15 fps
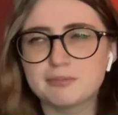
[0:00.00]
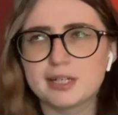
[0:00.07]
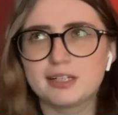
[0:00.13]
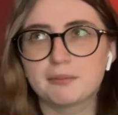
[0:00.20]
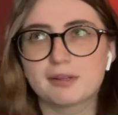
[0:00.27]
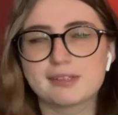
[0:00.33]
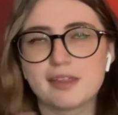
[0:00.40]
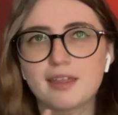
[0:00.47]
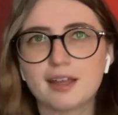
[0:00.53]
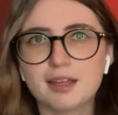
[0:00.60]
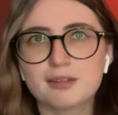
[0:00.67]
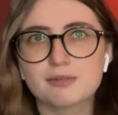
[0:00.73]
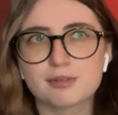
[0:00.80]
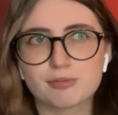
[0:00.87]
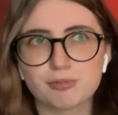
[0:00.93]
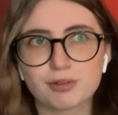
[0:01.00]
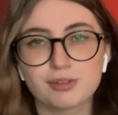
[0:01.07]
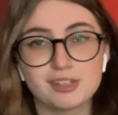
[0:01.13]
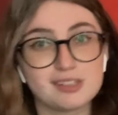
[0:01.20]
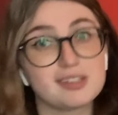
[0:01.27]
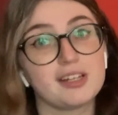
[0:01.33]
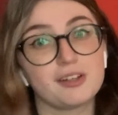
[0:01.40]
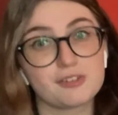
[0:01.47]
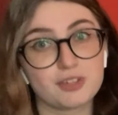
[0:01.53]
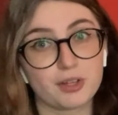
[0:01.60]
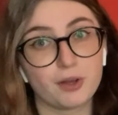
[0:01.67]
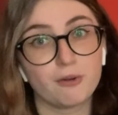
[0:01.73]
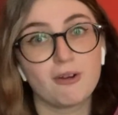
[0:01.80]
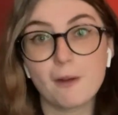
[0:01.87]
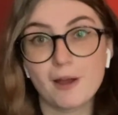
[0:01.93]
random because I think it was released years ago,
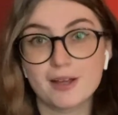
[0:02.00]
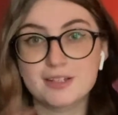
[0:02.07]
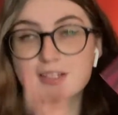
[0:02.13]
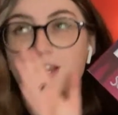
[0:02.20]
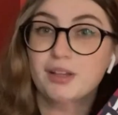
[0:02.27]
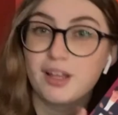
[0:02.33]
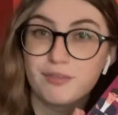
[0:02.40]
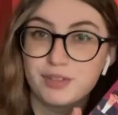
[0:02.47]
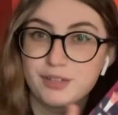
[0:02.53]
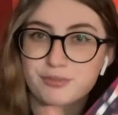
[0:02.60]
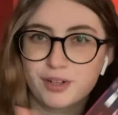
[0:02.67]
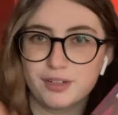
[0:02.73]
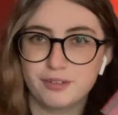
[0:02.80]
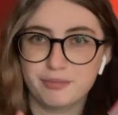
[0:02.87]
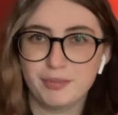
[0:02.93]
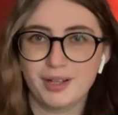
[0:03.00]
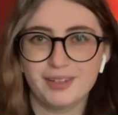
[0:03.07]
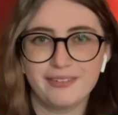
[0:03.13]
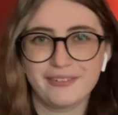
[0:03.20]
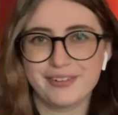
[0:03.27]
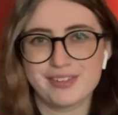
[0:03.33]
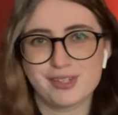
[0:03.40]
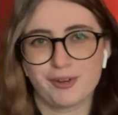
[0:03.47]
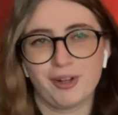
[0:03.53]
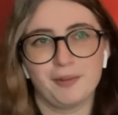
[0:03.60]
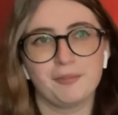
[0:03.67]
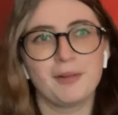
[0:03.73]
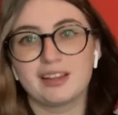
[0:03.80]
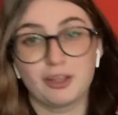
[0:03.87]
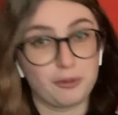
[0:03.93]
but a lovely friend of mine on
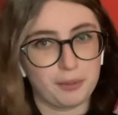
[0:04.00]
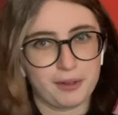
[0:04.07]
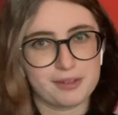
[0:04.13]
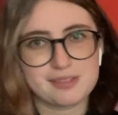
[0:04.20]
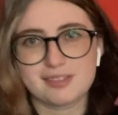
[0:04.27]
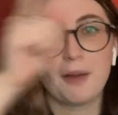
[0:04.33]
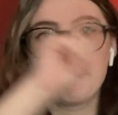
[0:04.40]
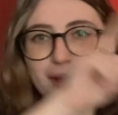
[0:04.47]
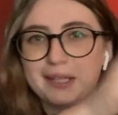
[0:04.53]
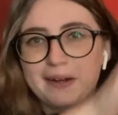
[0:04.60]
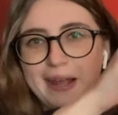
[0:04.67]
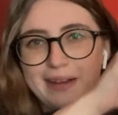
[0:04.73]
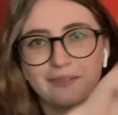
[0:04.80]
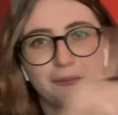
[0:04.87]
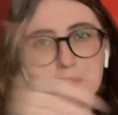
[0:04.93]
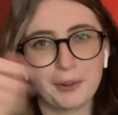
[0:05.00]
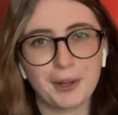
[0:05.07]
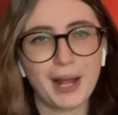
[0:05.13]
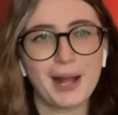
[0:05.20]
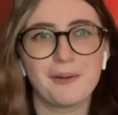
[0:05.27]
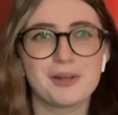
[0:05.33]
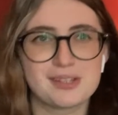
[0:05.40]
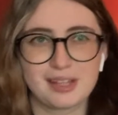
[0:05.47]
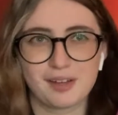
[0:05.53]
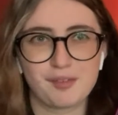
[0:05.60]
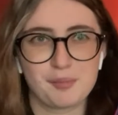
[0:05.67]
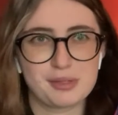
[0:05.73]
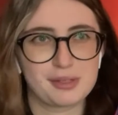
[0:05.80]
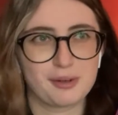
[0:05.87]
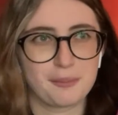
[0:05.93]
Instagram, Little Paws. I'll put their handle, but I always think of
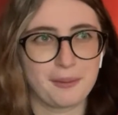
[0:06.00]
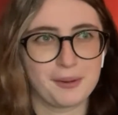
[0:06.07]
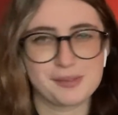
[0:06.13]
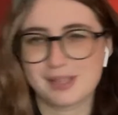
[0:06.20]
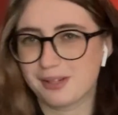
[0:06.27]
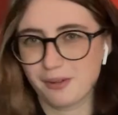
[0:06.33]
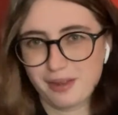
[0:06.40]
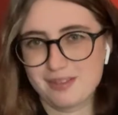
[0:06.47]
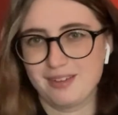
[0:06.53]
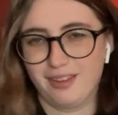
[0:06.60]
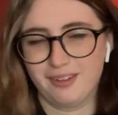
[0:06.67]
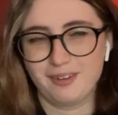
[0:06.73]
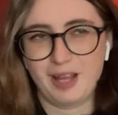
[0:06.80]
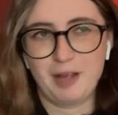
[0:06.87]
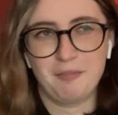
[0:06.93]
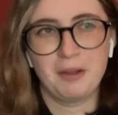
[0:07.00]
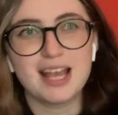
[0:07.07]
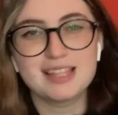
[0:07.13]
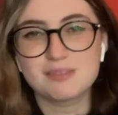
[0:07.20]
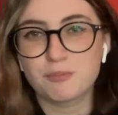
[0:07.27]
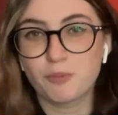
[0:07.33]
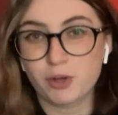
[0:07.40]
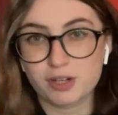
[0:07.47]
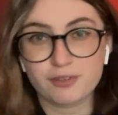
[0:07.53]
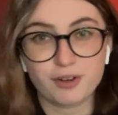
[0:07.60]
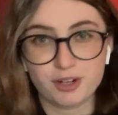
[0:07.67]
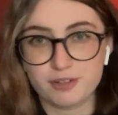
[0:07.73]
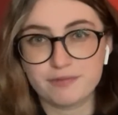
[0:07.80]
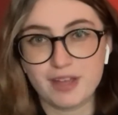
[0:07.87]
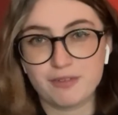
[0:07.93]
them as Little Paws. I know that's not their name. It's one of
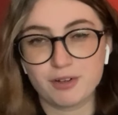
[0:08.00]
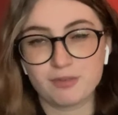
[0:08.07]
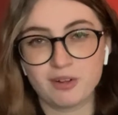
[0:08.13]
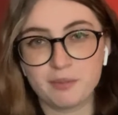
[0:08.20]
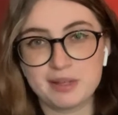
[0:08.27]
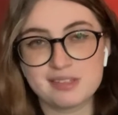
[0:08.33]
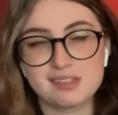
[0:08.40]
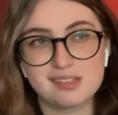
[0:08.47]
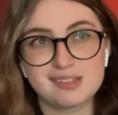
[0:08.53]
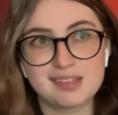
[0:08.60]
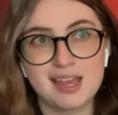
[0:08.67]
her favorite romances,